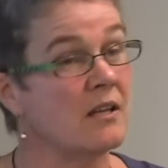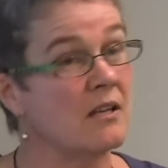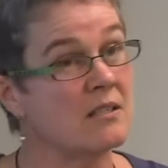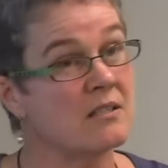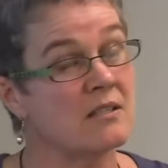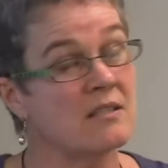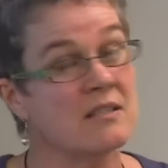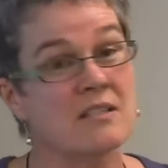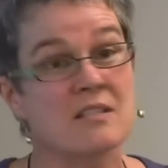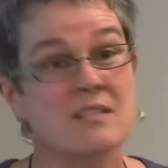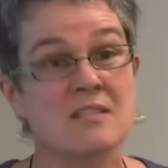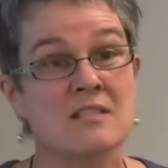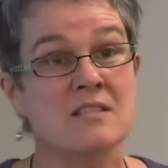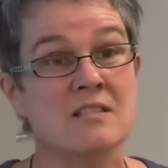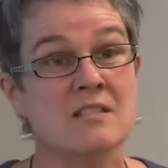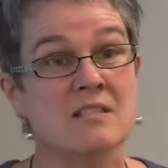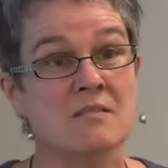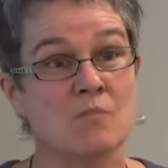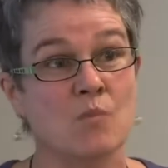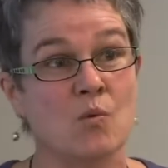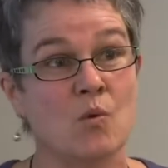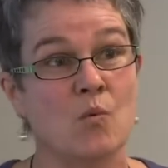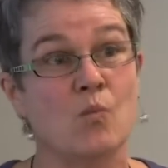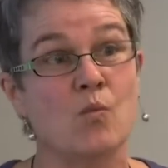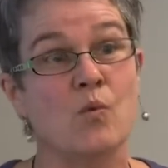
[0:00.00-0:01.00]
So this
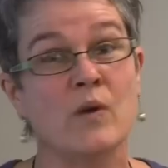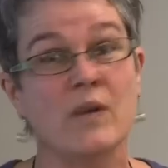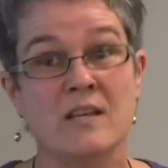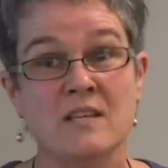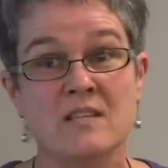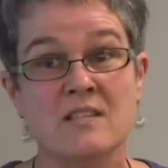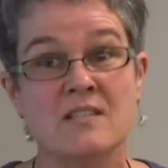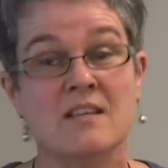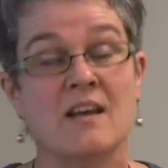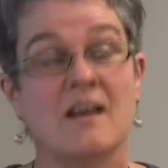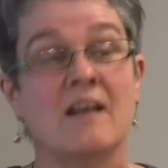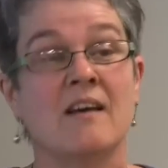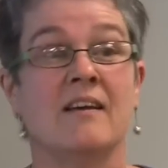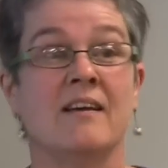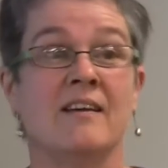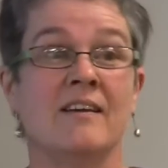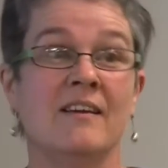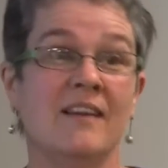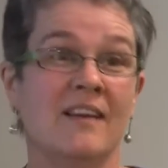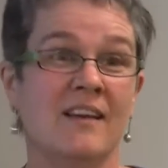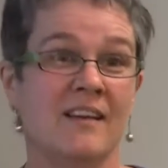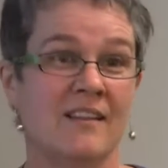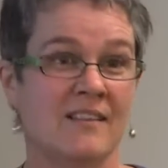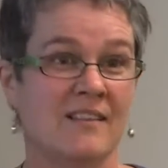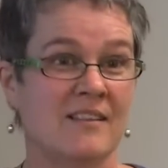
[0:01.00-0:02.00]
isn't what we say,
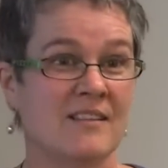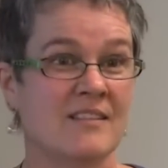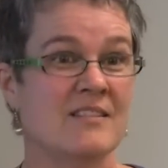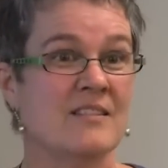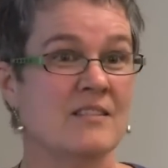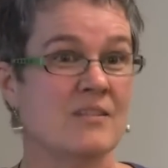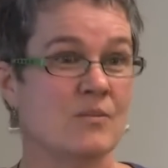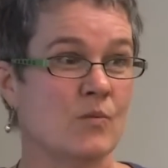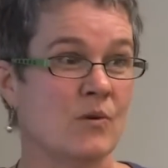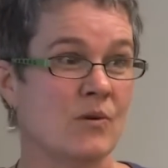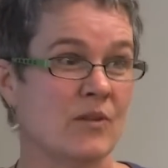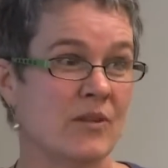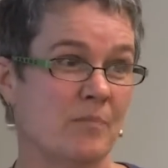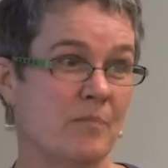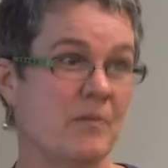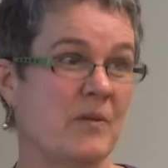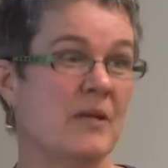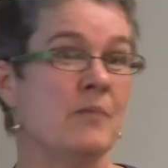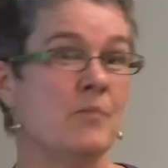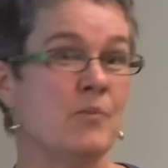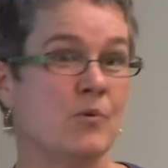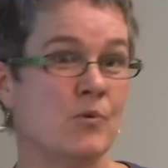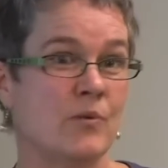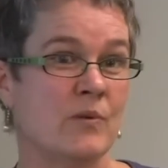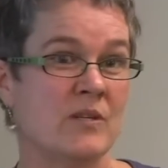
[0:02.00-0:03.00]
this is what the
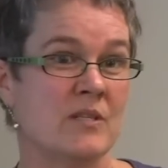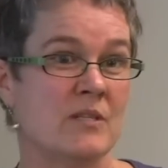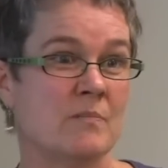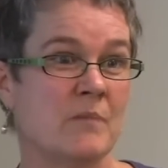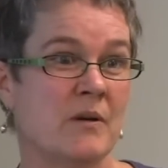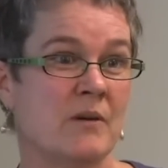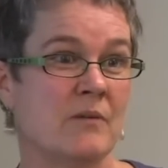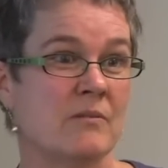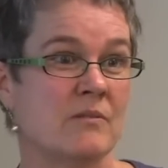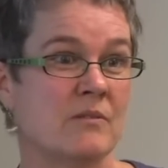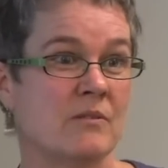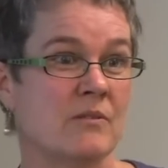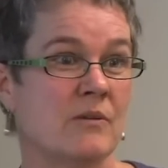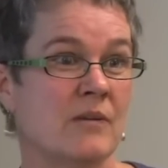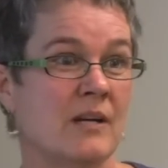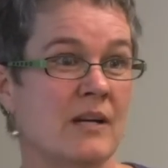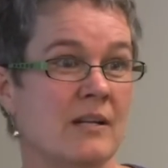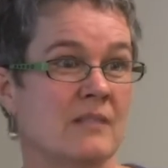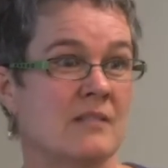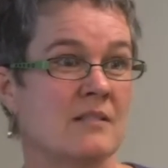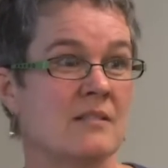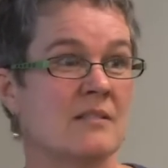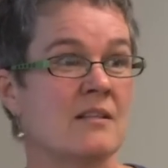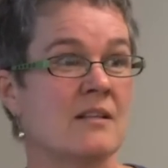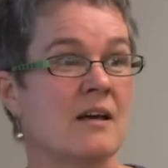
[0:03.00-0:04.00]
people we spoke to
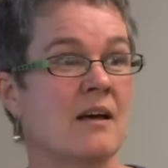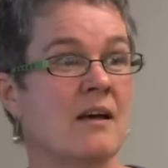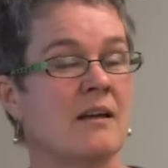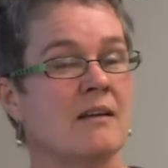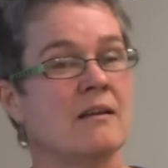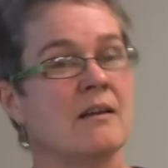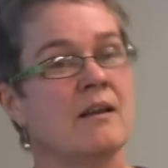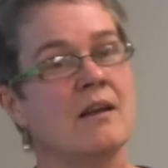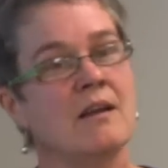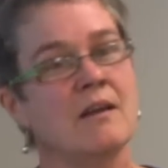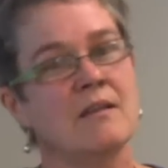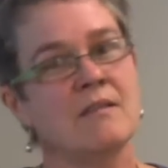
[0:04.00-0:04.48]
had to say,